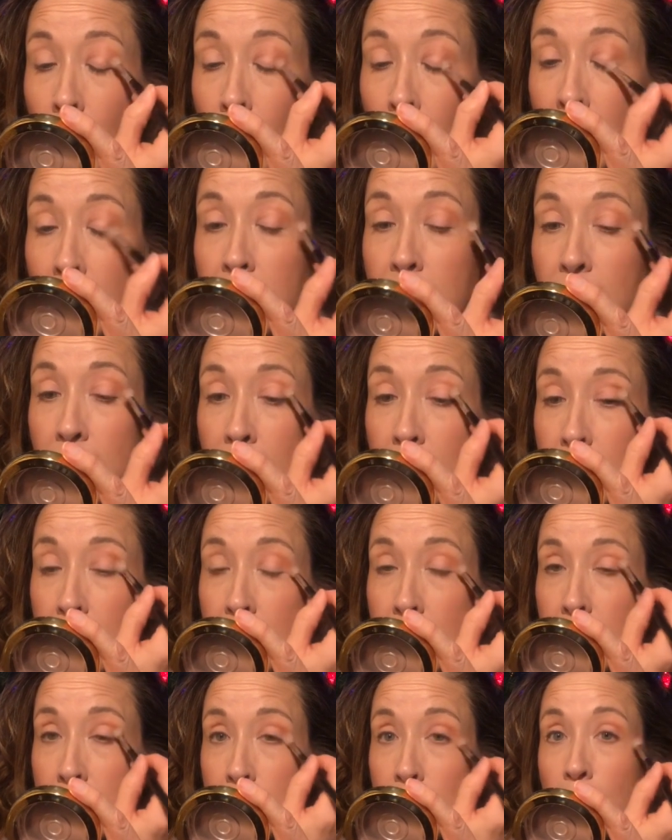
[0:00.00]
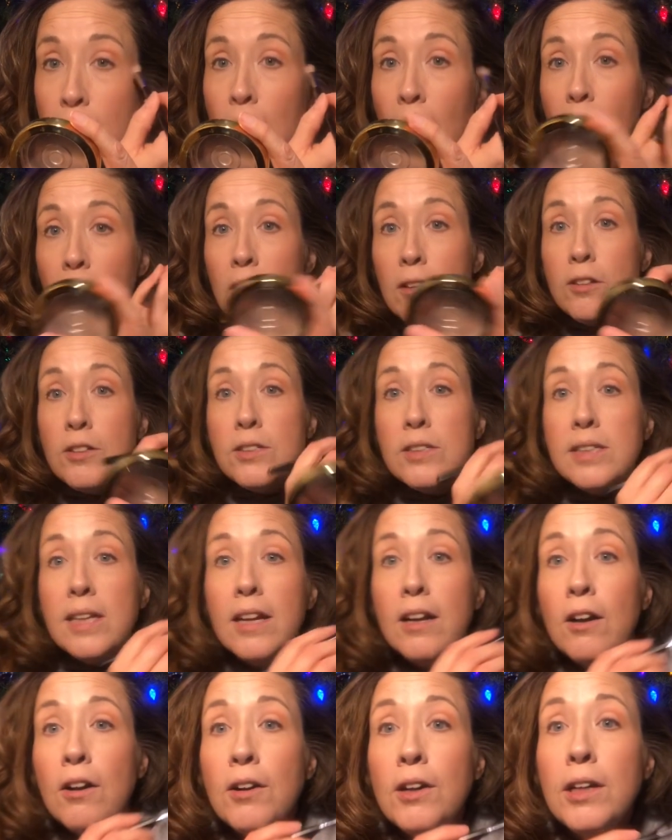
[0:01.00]
I think these are colors
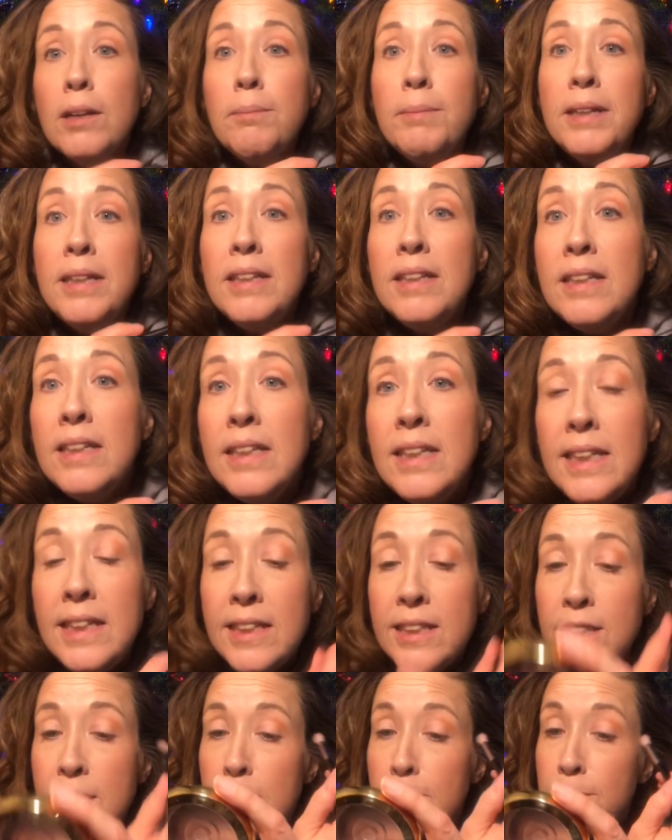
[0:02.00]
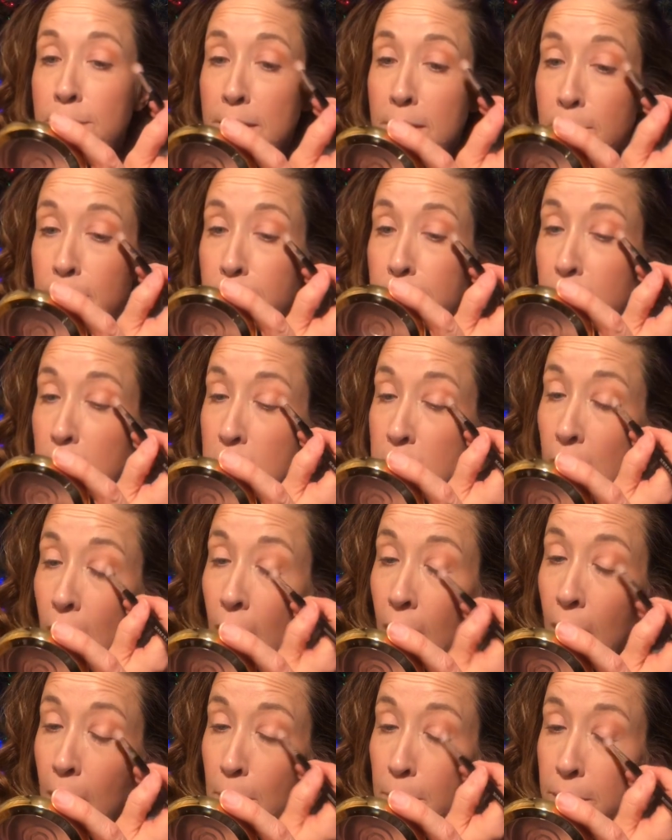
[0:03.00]
that are going to be needed to be built
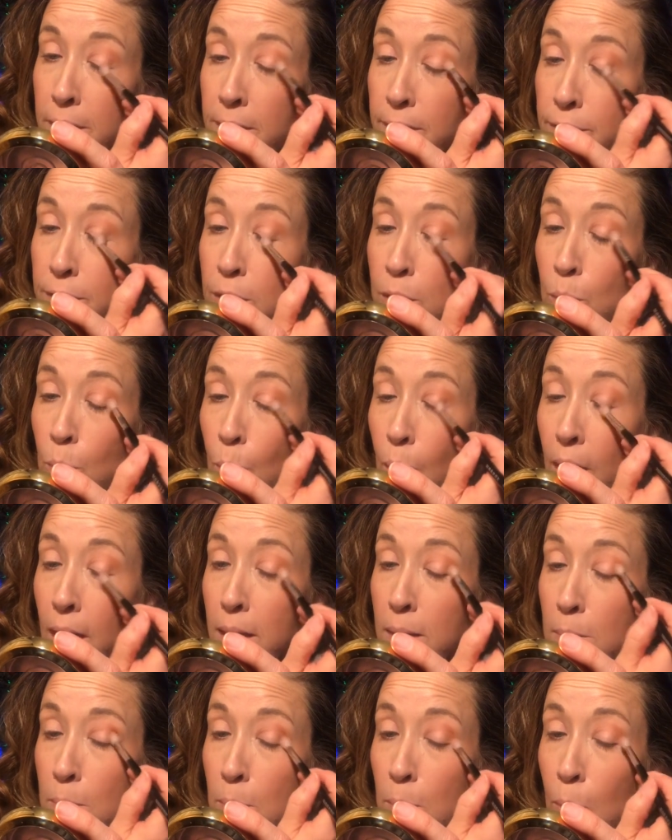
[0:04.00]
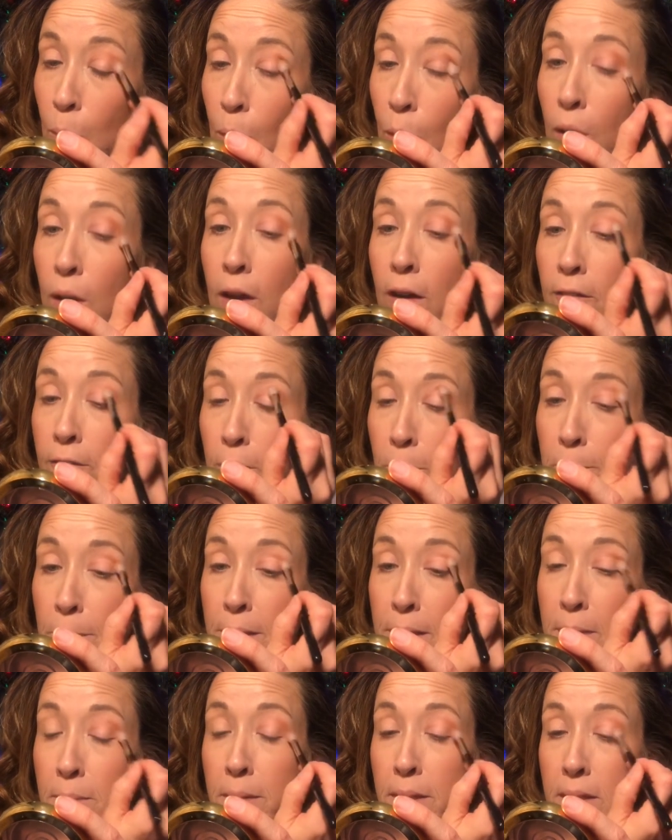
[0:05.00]
up if you want more of a
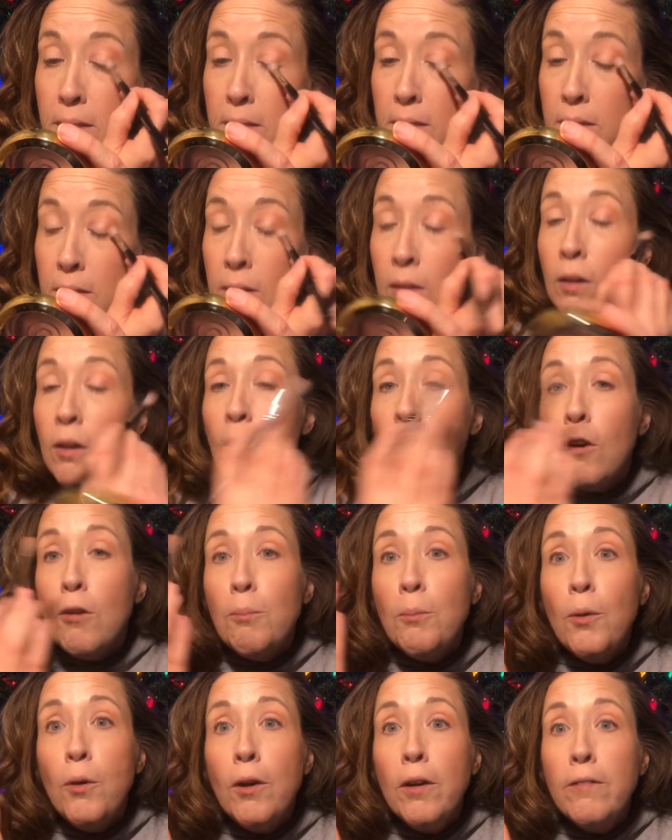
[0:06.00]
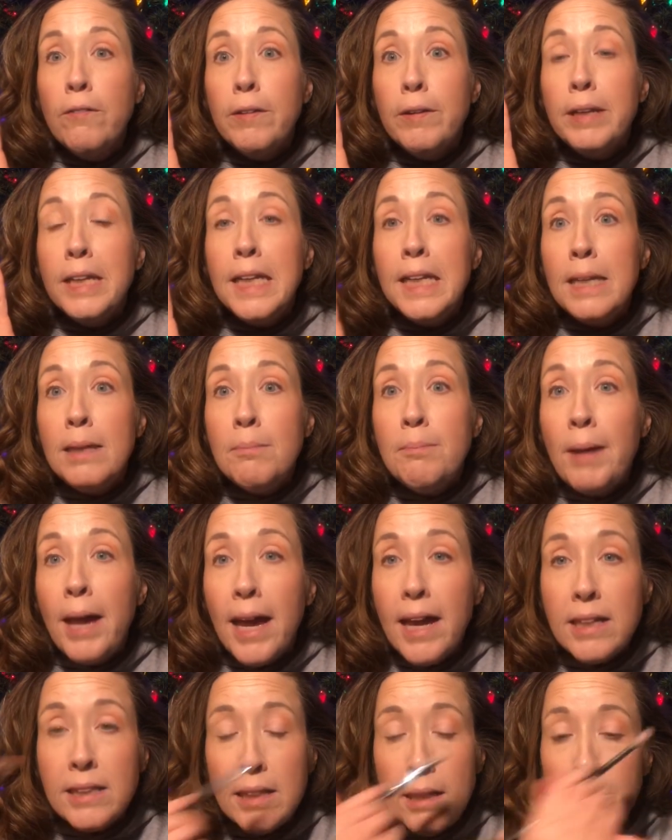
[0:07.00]
pigment or more of an
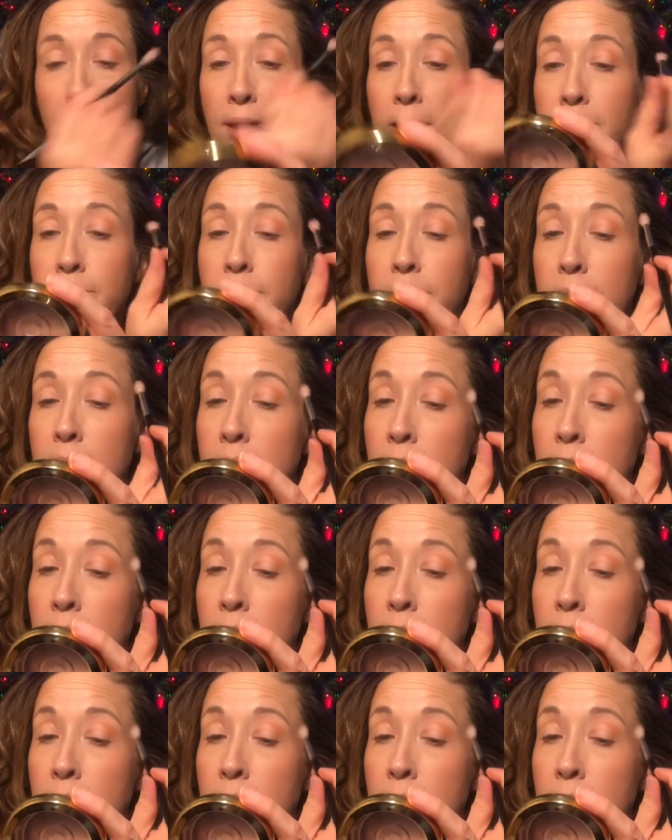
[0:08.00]
impact, I mean.